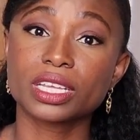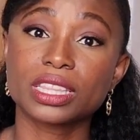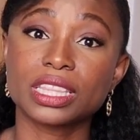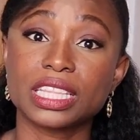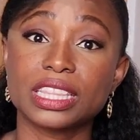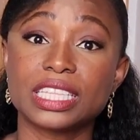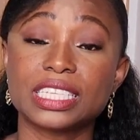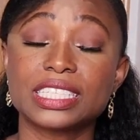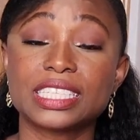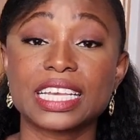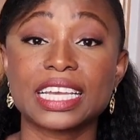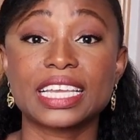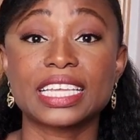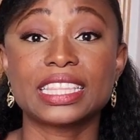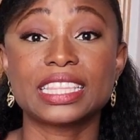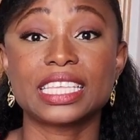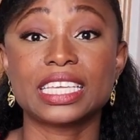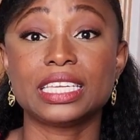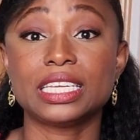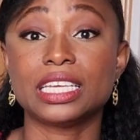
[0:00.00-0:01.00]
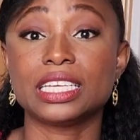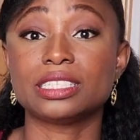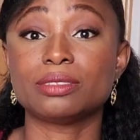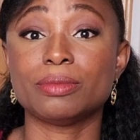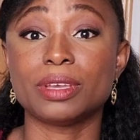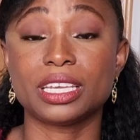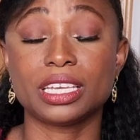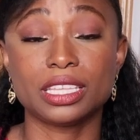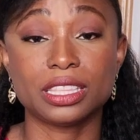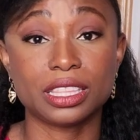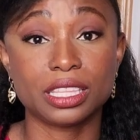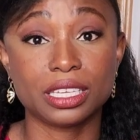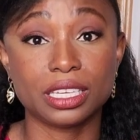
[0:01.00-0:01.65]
Then the second thing is making